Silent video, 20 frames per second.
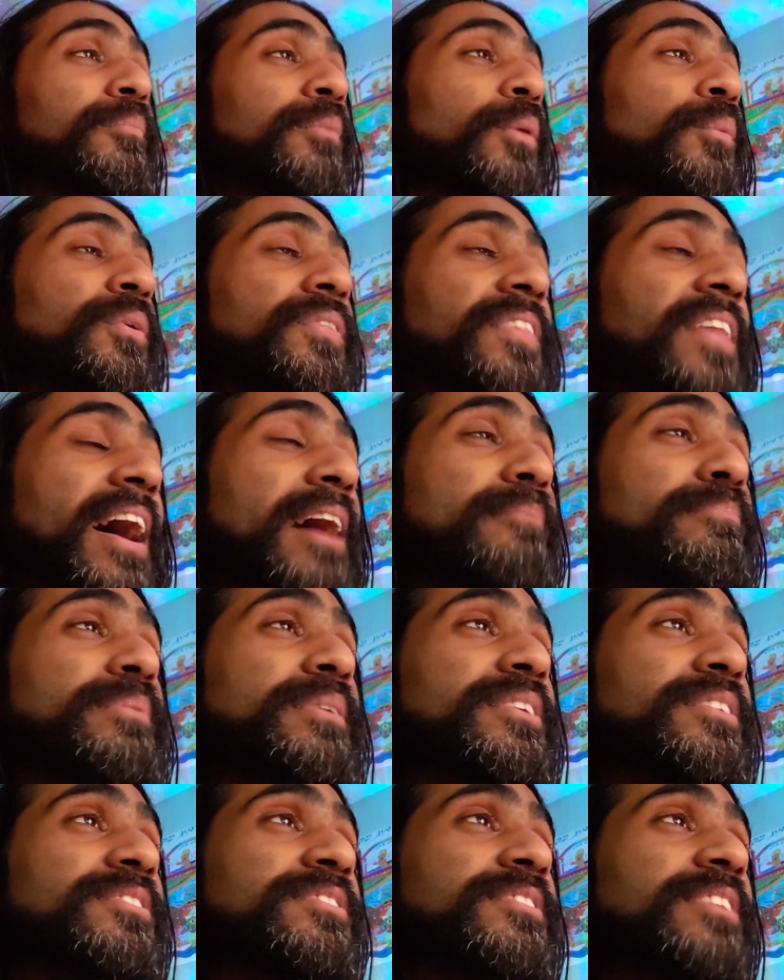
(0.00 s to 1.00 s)
But with that
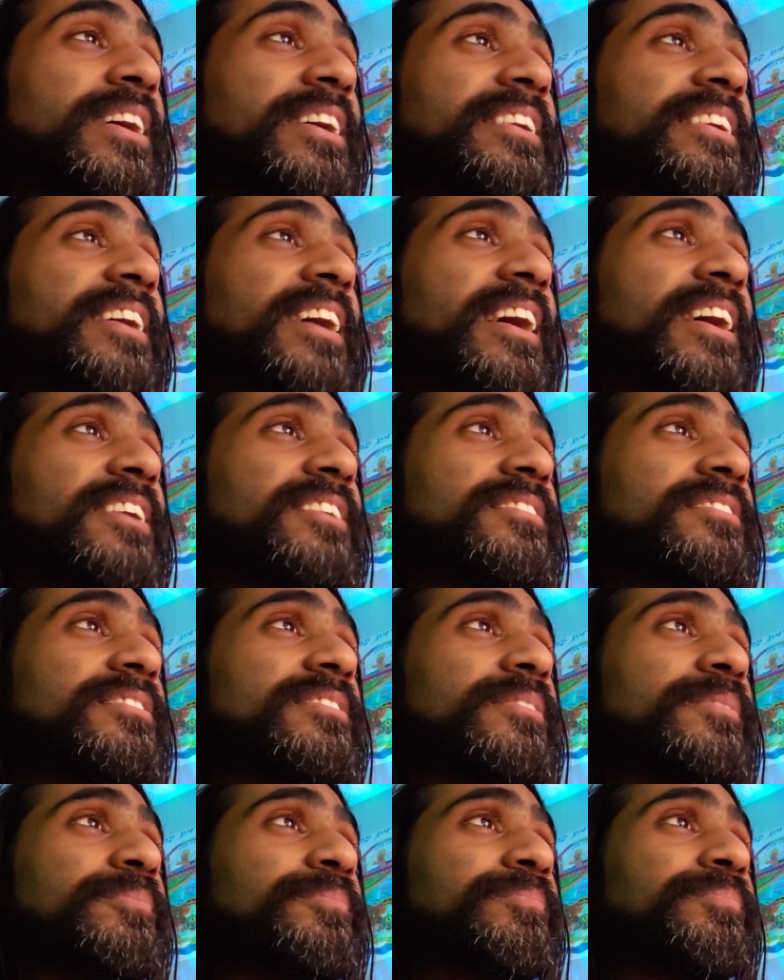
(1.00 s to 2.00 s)
being said,
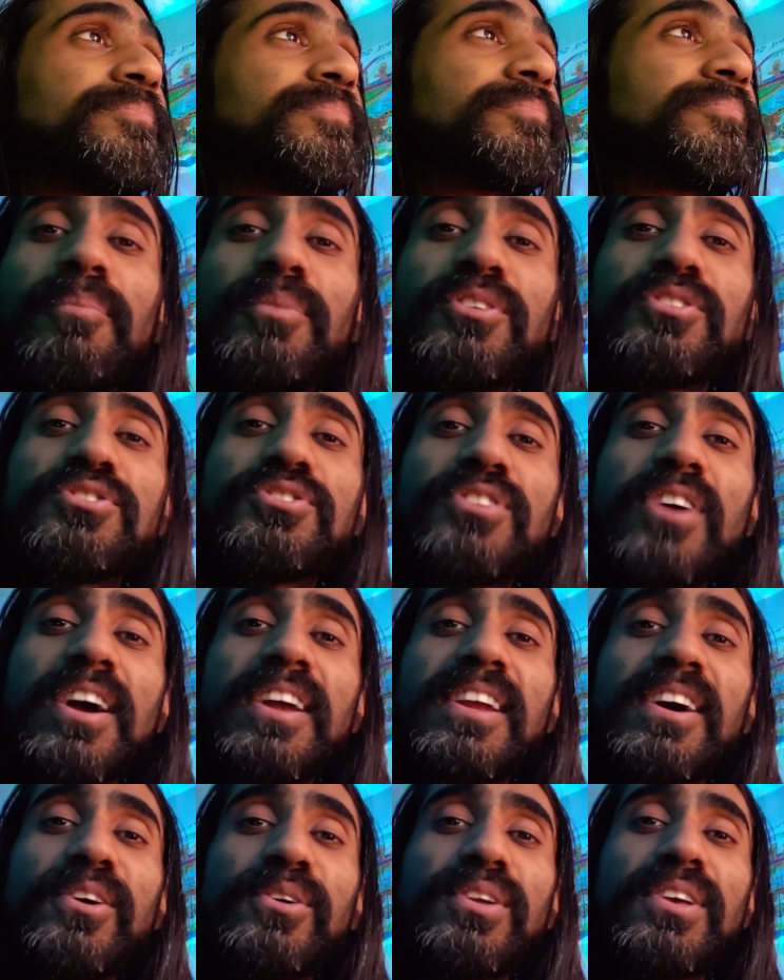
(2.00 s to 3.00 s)
guys, I'm going to
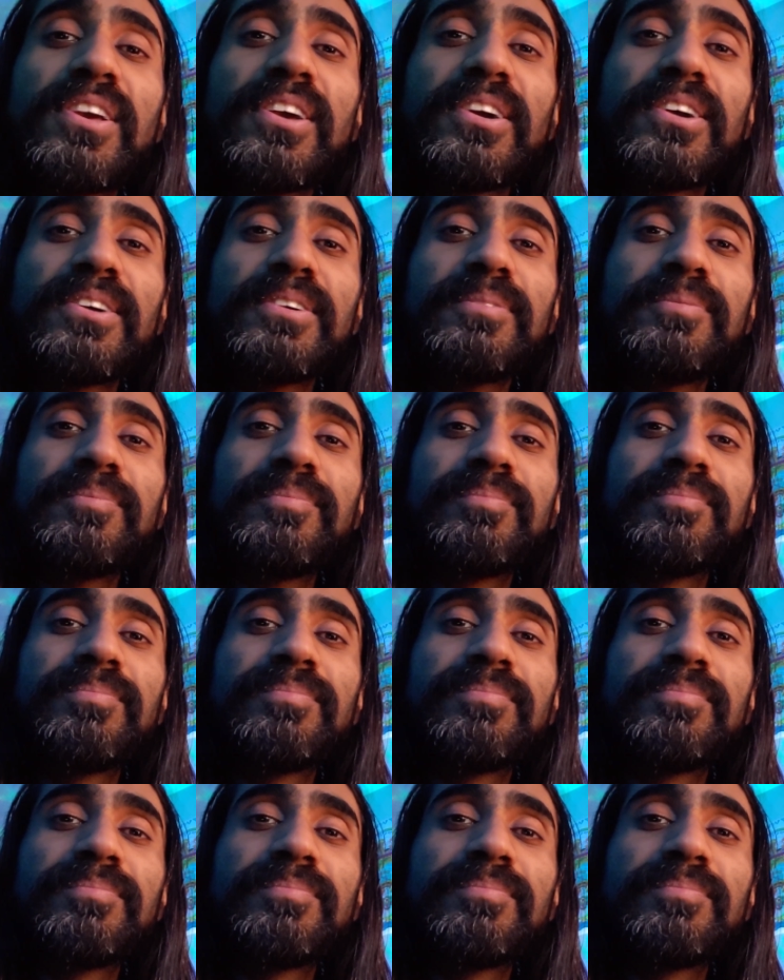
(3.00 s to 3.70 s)
sign out here.